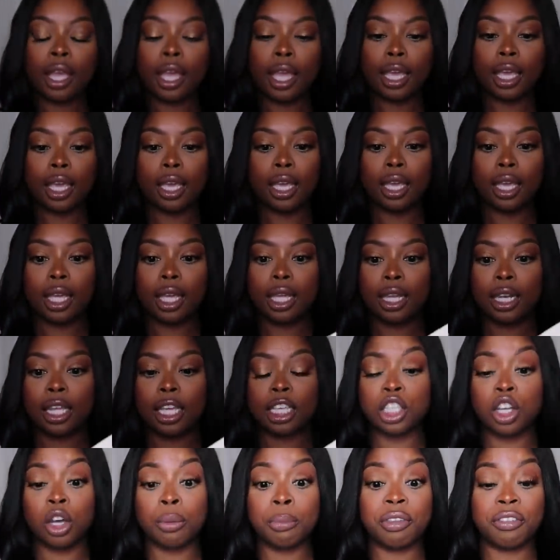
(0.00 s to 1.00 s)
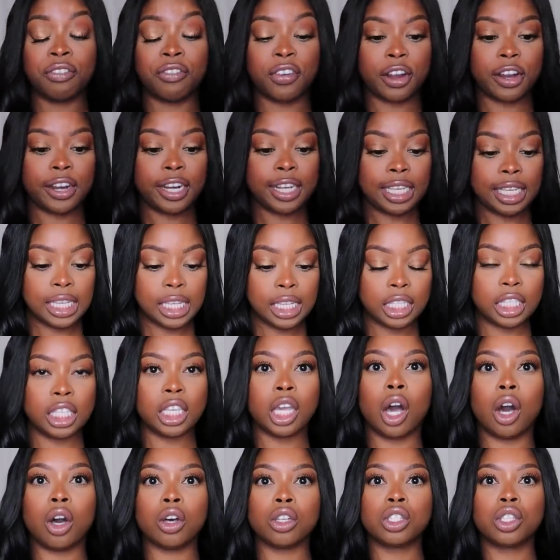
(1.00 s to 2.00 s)
And it's gonna be very easy
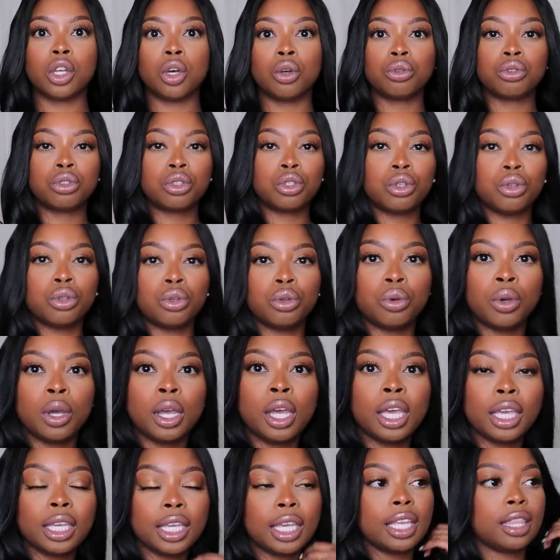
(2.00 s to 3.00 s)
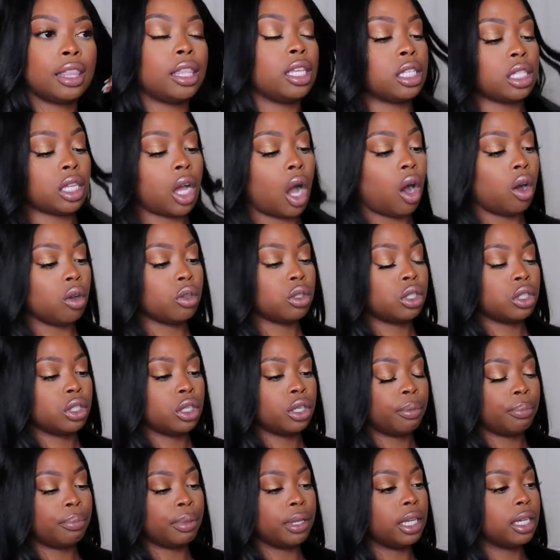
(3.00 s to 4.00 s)
also to get this
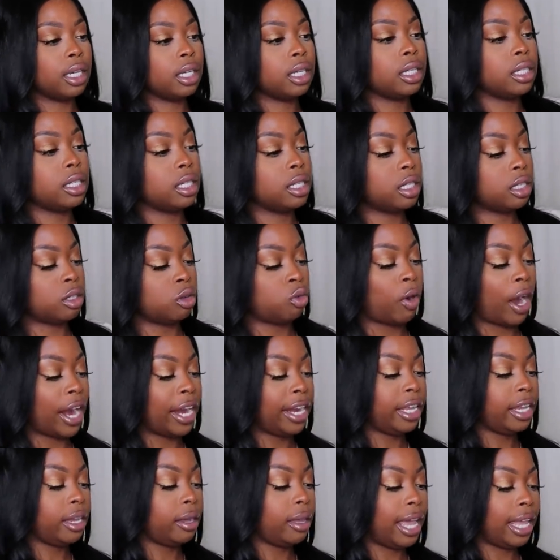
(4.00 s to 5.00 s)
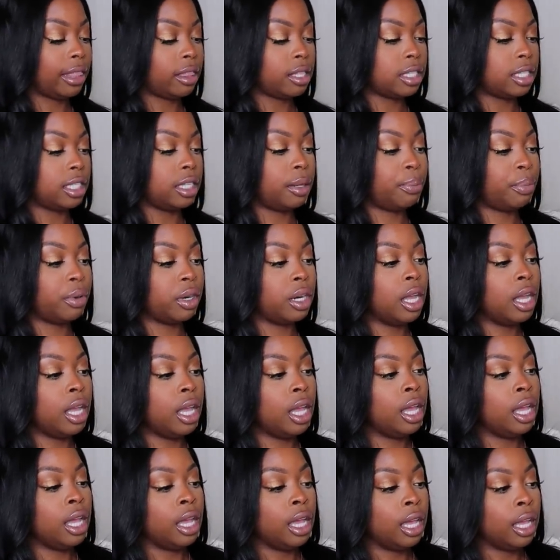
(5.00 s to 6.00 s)
altered, because right here at the zipper,
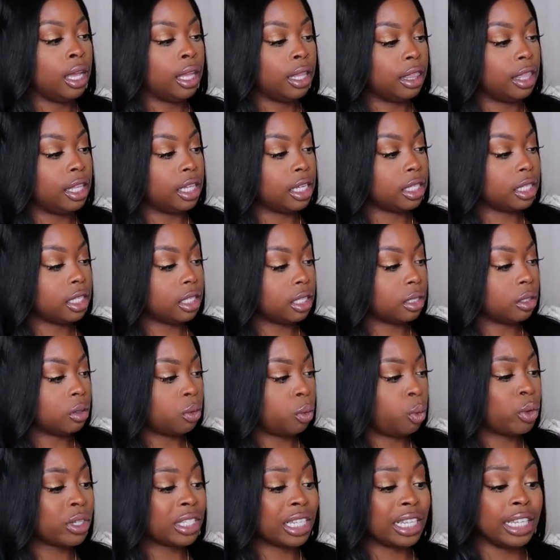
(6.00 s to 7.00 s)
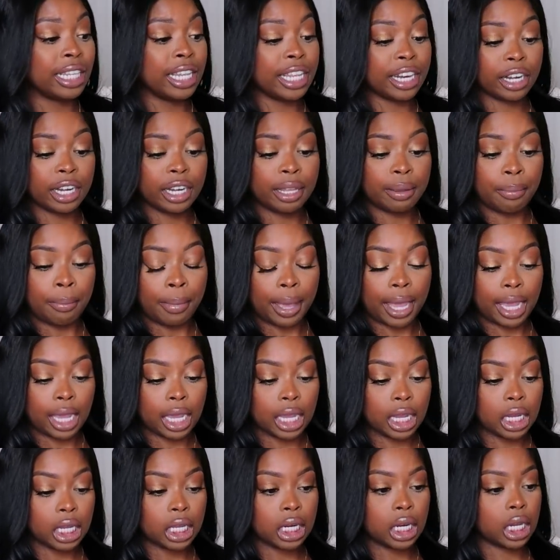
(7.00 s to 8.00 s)
this was literally
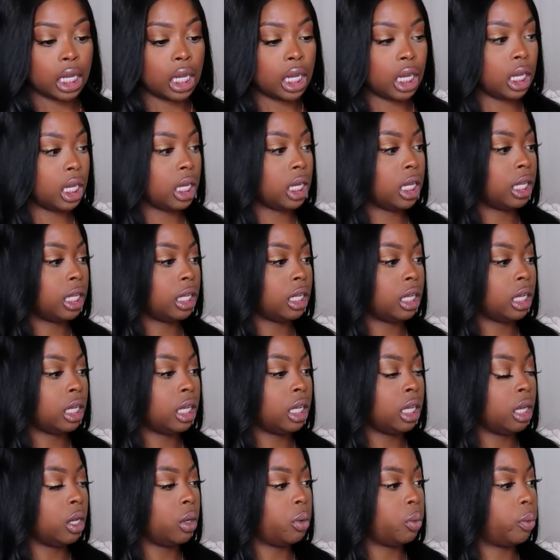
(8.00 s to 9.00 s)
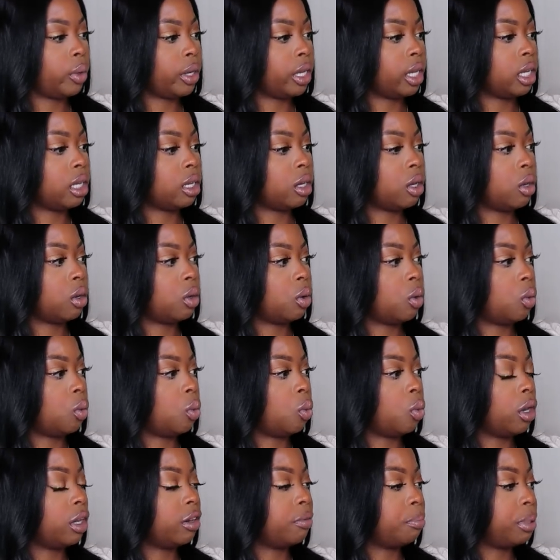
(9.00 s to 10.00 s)
made with
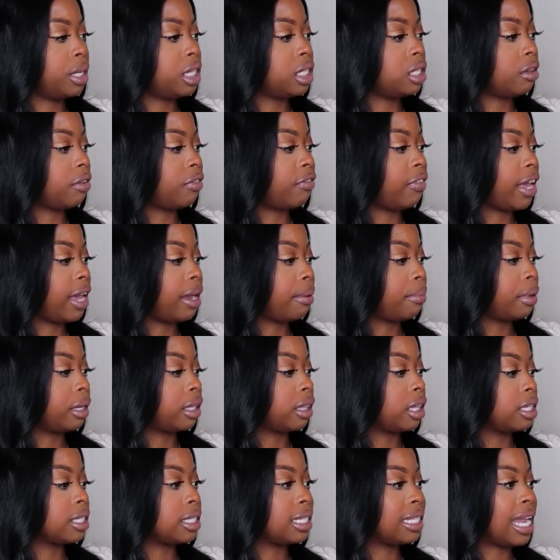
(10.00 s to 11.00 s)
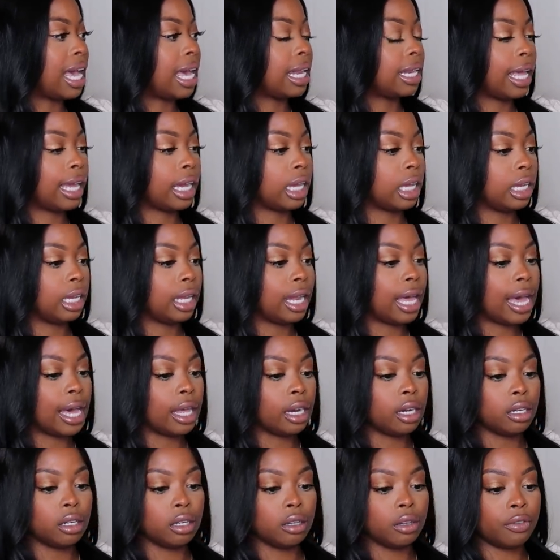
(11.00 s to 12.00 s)
one piece of fabric. There's not like a
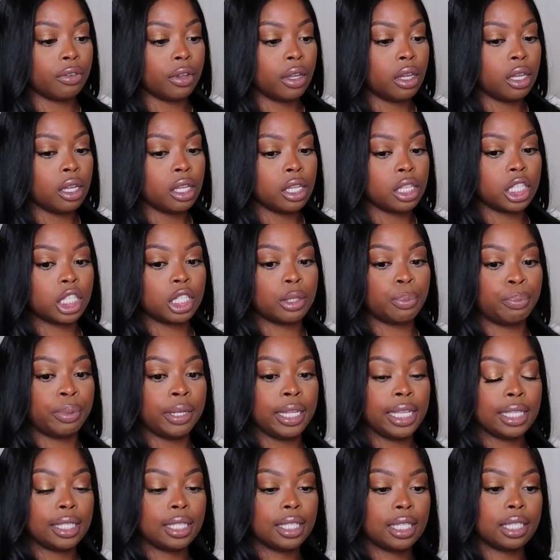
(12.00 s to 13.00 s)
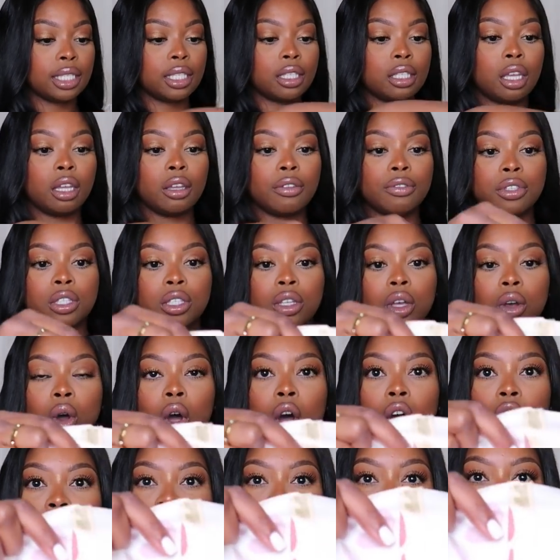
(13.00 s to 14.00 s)
lot of splits and stuff, so all